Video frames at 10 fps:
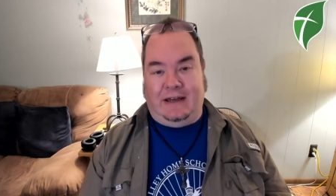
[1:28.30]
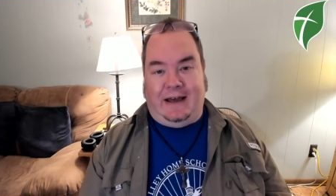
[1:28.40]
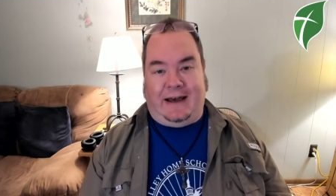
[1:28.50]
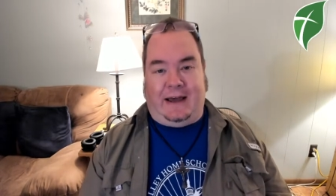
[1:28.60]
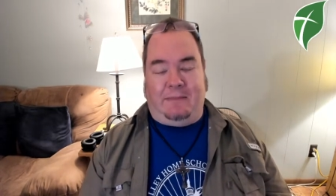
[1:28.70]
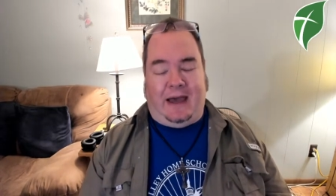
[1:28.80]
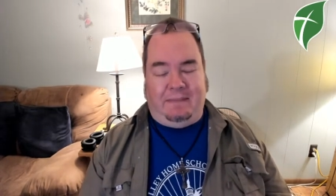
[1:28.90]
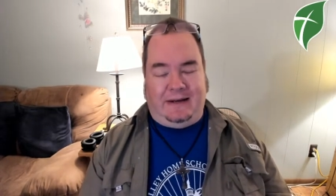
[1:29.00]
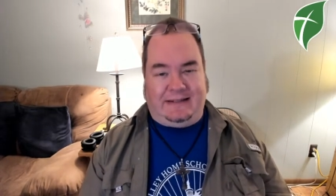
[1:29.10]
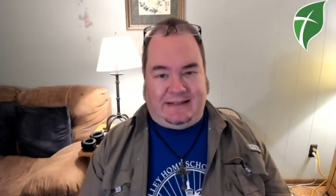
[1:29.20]
I'm
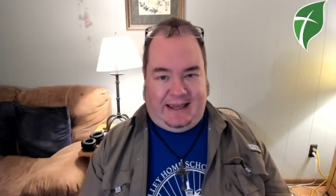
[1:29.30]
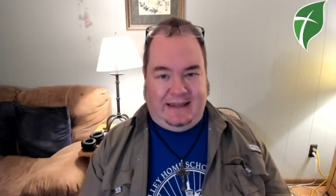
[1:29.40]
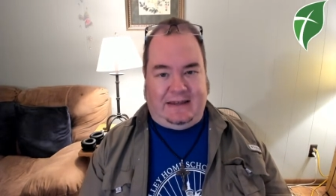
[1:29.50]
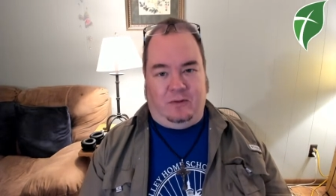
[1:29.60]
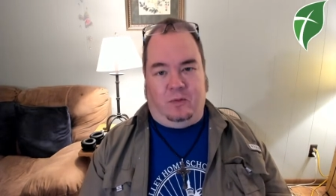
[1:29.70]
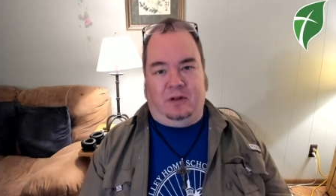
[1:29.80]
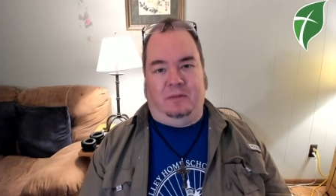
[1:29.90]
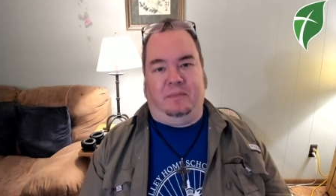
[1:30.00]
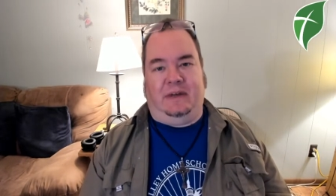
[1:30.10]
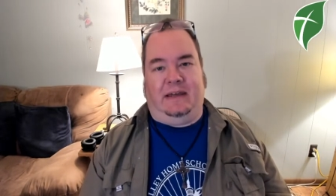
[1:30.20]
happy to say that
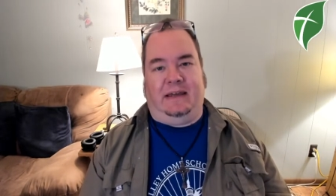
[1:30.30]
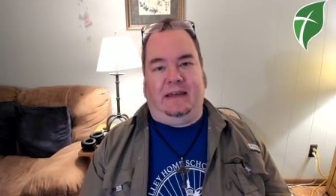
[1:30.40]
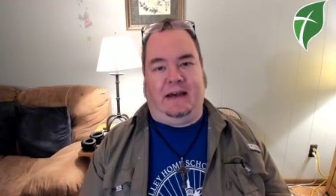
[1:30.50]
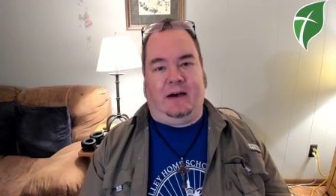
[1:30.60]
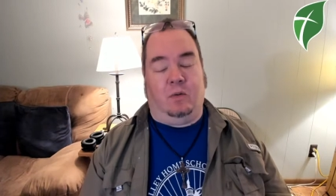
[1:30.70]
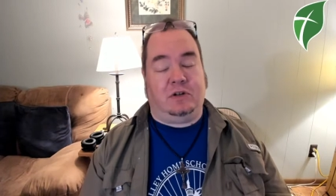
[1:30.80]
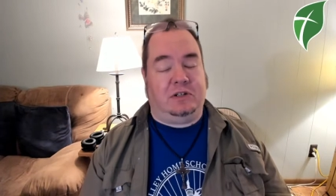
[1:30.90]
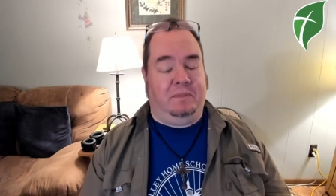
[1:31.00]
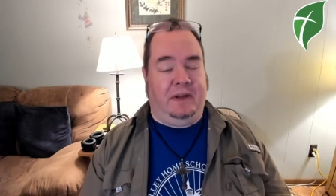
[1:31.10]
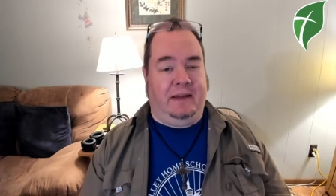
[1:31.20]
we'll be uh,
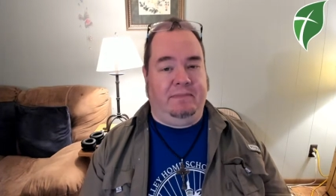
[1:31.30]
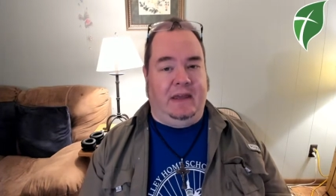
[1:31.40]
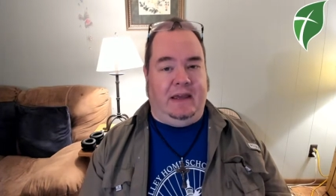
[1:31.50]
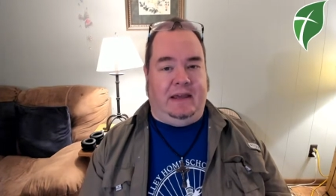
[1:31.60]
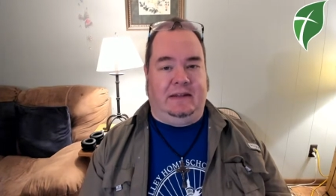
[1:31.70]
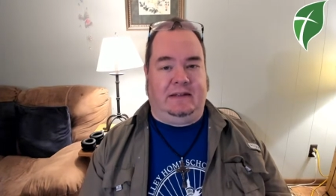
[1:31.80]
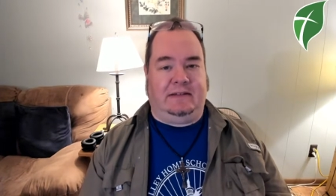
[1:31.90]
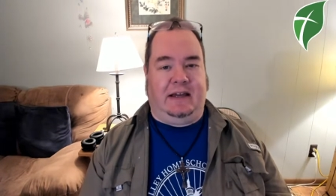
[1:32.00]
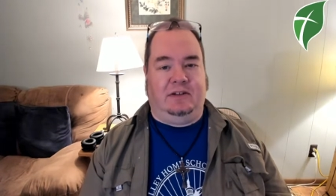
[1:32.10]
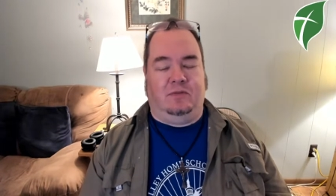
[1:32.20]
worshiping in the
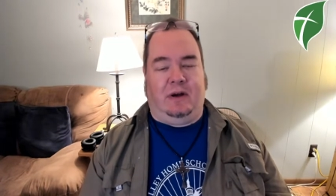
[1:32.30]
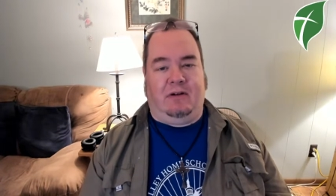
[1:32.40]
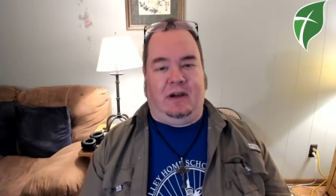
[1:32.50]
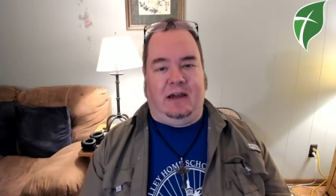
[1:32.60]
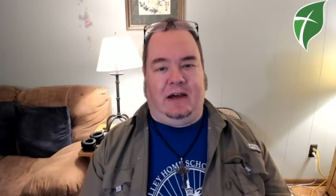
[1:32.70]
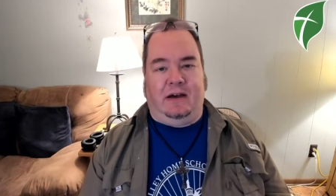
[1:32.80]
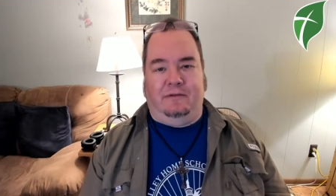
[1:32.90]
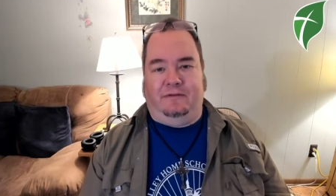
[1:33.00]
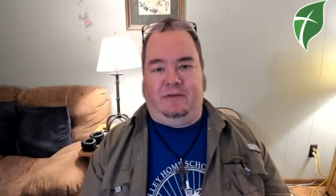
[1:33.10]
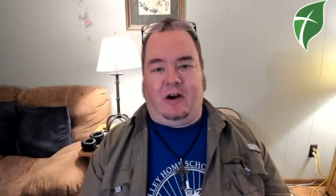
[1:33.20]
sanctuary
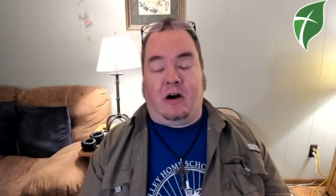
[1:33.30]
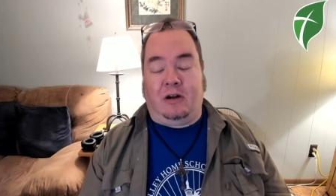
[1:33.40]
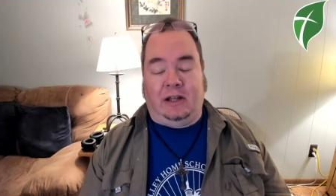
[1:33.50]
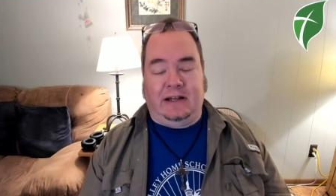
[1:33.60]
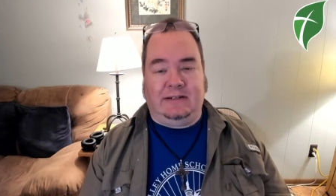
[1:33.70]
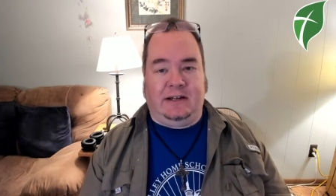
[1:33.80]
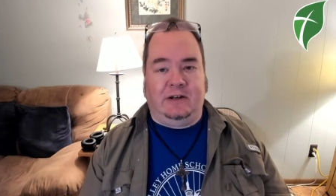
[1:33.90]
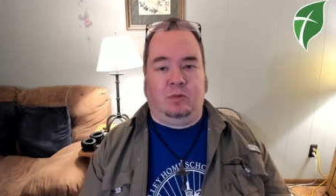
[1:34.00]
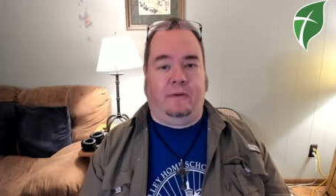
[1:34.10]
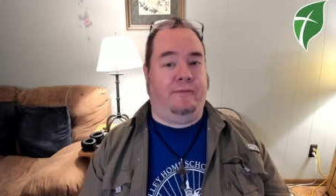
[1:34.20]
of
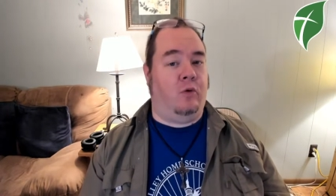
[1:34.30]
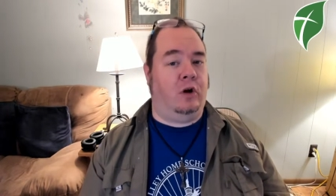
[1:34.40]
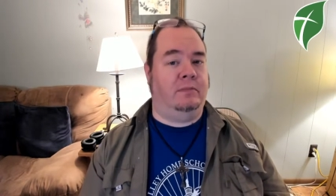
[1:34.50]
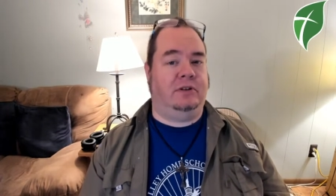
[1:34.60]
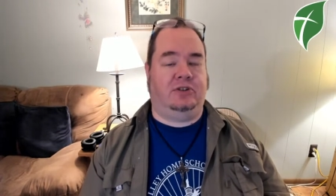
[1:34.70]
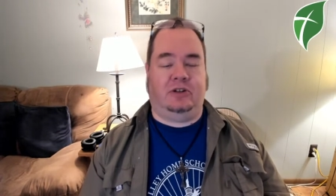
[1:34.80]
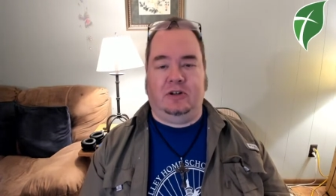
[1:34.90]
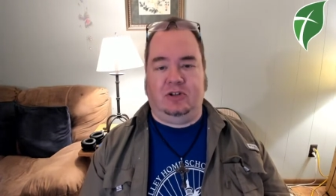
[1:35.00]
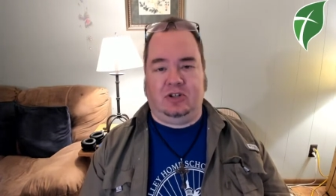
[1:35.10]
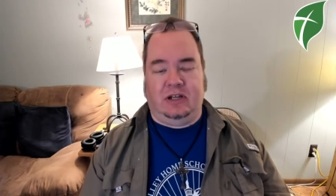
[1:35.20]
Arlington Reformed
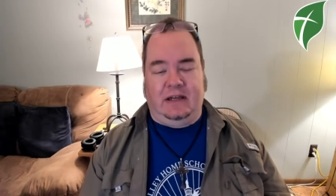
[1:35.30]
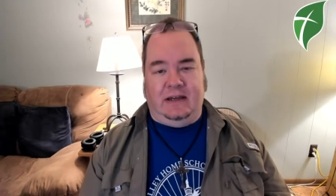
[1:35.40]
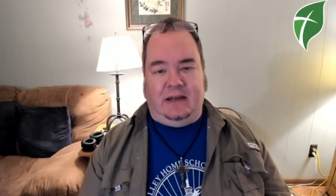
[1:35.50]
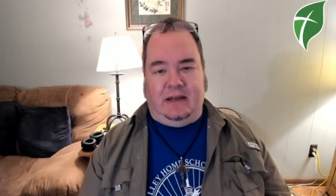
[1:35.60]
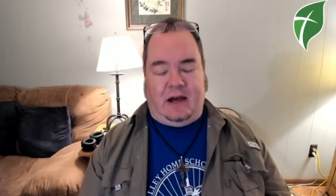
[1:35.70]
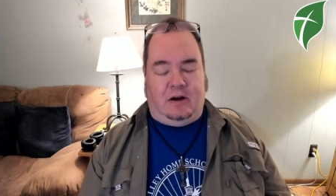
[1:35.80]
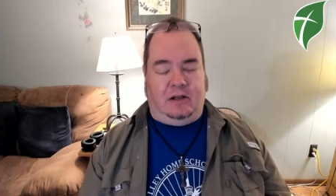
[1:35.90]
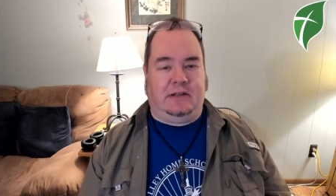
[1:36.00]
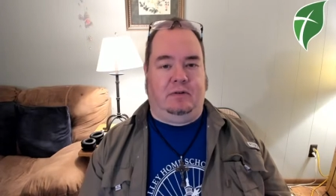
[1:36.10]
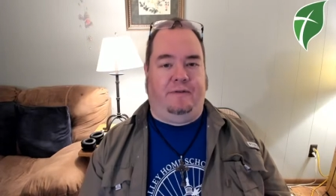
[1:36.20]
Church.
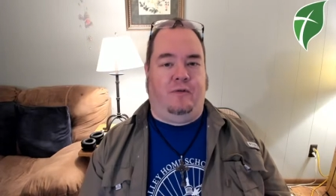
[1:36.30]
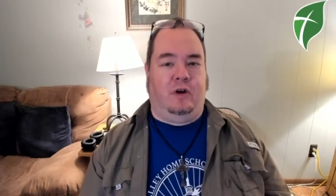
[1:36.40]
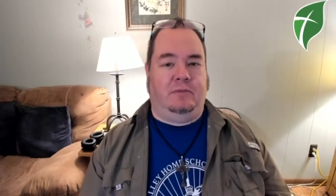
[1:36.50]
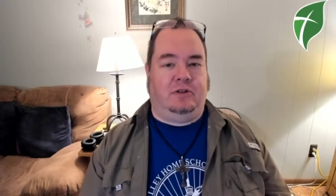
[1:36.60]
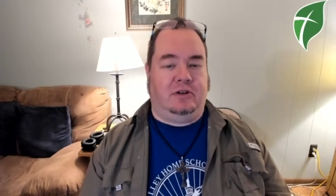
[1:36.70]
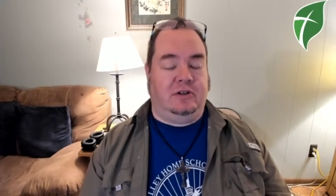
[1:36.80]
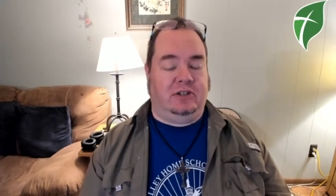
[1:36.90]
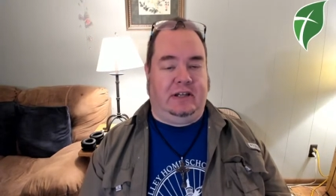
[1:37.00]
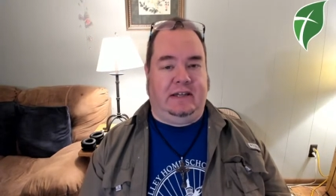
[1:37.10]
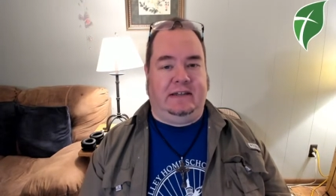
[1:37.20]
Arlington Reformed
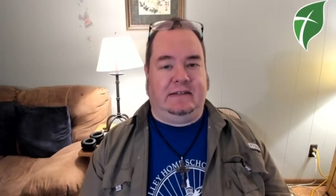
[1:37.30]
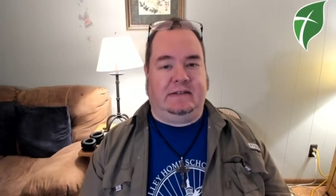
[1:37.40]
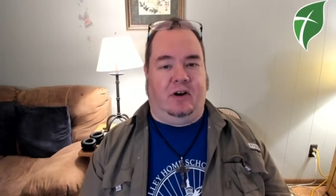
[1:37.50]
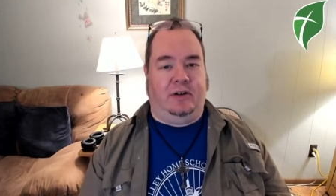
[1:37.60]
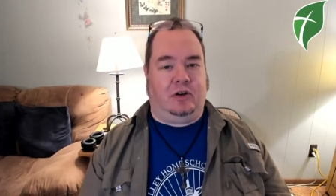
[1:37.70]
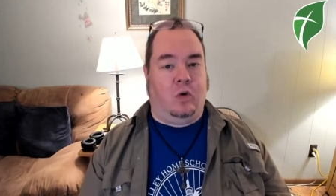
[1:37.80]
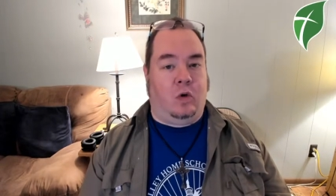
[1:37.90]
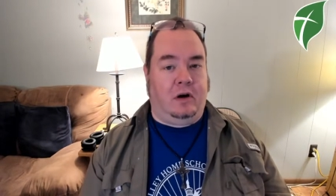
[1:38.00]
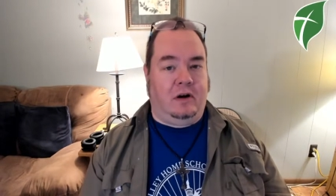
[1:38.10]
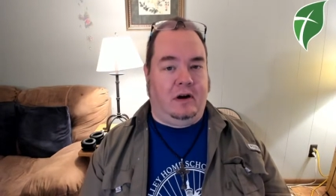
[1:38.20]
Church is on the
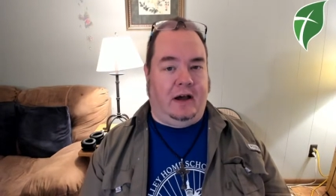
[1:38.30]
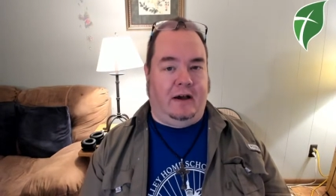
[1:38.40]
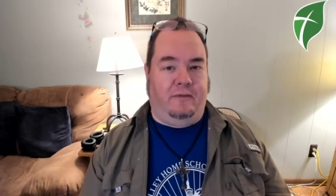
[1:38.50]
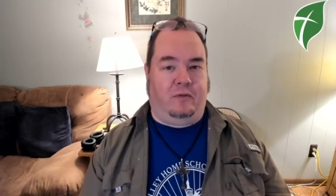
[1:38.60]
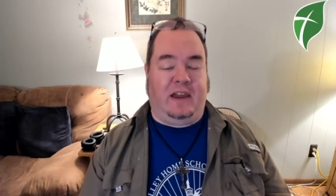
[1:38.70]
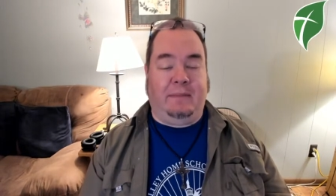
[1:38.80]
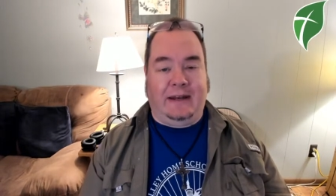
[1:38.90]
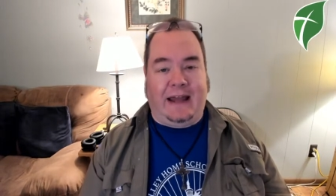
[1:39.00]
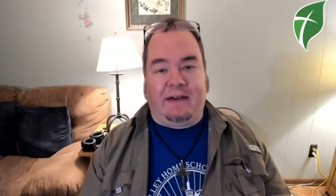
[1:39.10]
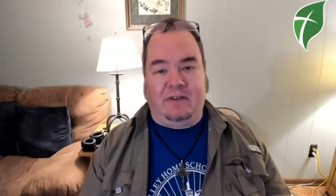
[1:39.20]
corner of
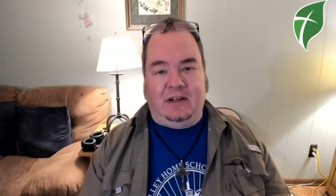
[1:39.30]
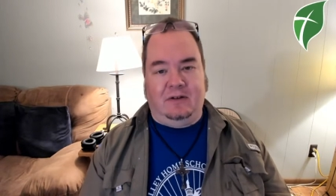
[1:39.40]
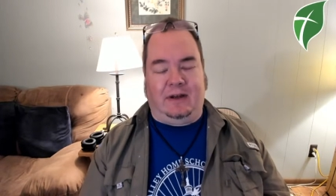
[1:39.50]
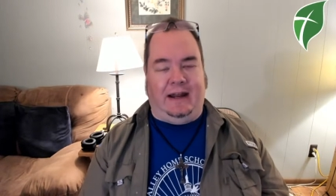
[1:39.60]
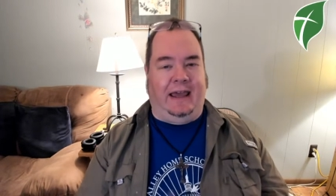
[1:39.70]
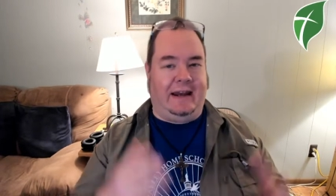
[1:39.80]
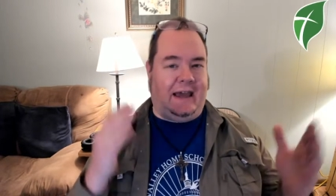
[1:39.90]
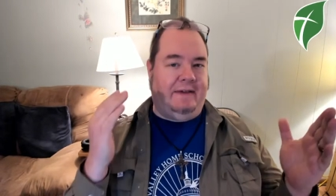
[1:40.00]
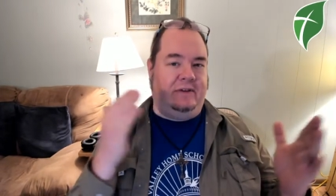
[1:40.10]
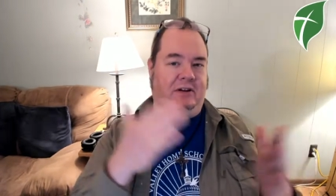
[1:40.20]
Raymond Avenue and Haight
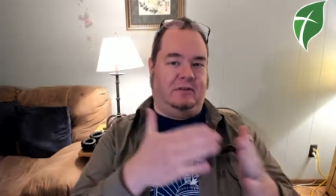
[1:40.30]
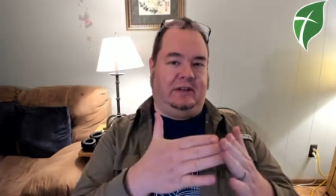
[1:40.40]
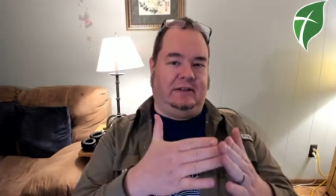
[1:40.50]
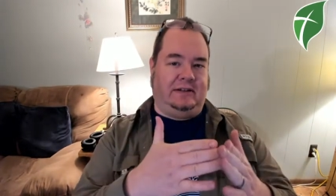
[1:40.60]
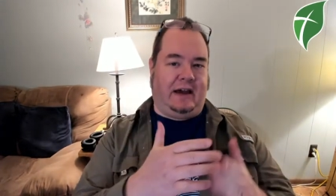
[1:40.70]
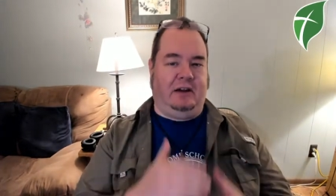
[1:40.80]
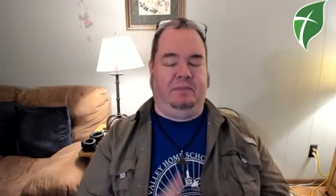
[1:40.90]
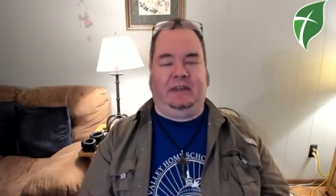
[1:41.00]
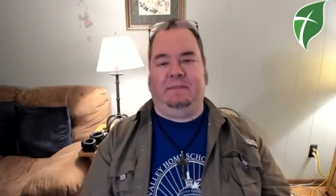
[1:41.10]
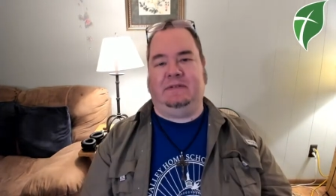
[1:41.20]
Avenue in the town of
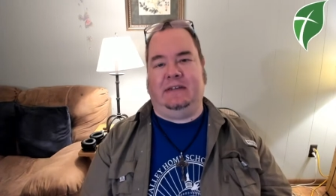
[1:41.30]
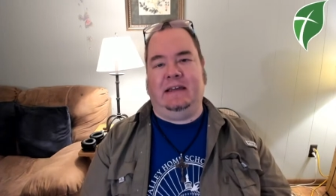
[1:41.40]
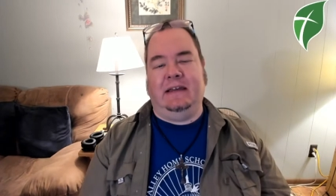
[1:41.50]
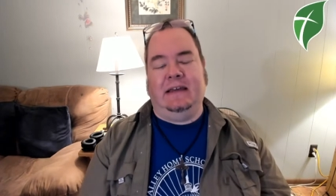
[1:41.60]
Poughkeepsie.